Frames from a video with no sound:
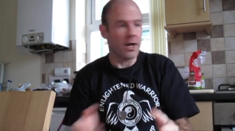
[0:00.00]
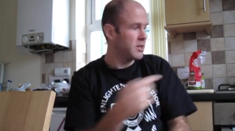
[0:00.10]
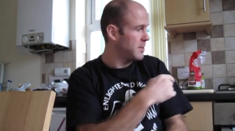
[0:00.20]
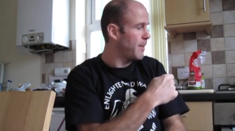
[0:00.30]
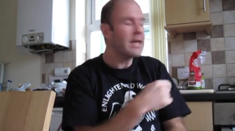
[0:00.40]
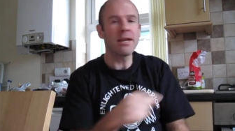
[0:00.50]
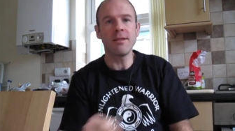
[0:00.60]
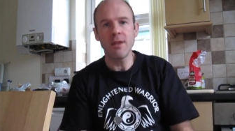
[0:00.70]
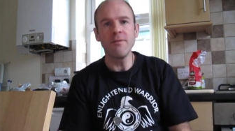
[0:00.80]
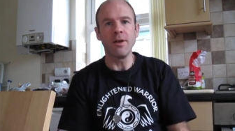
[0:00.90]
I used to bake it
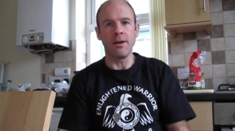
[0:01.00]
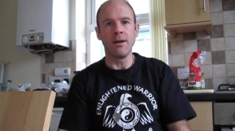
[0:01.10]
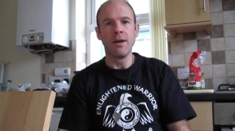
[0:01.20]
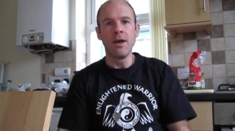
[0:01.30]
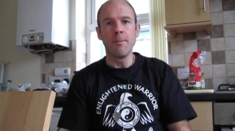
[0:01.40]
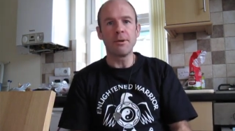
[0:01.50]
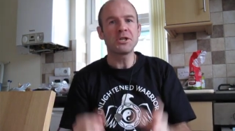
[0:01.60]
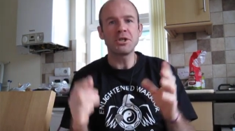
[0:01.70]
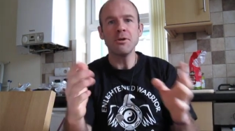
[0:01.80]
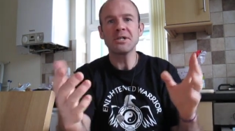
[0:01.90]
in the oven. But
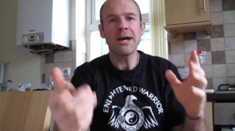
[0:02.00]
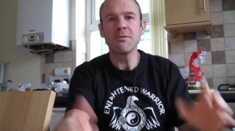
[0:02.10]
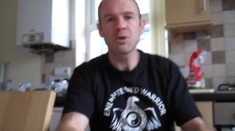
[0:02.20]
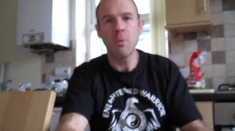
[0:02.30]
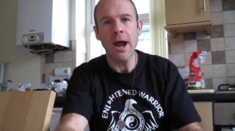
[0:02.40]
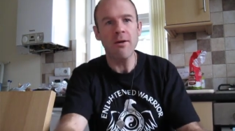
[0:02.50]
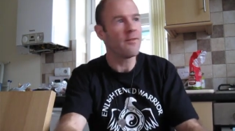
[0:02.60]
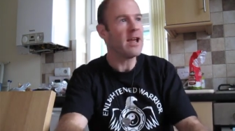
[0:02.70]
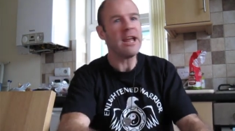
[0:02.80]
as soon as I was aware of it,